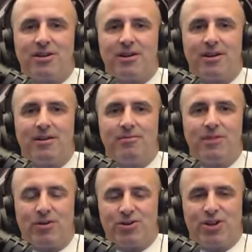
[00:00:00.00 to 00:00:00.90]
Uh,
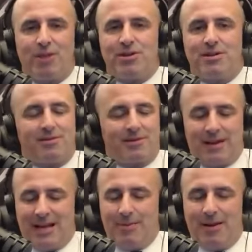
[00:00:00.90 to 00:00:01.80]
you know, the subject is
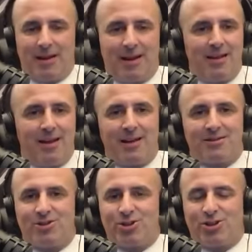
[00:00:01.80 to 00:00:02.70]
email like anything
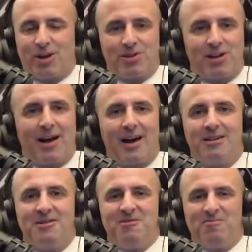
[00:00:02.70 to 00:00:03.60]
else. There's a subject line,
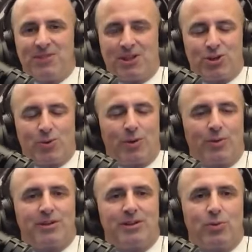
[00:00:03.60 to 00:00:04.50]
tells you what
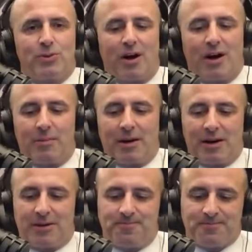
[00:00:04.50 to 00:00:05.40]
we're we're talking about
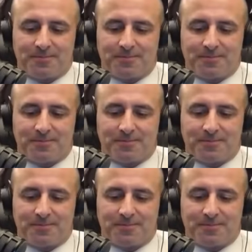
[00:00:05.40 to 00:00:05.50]
here,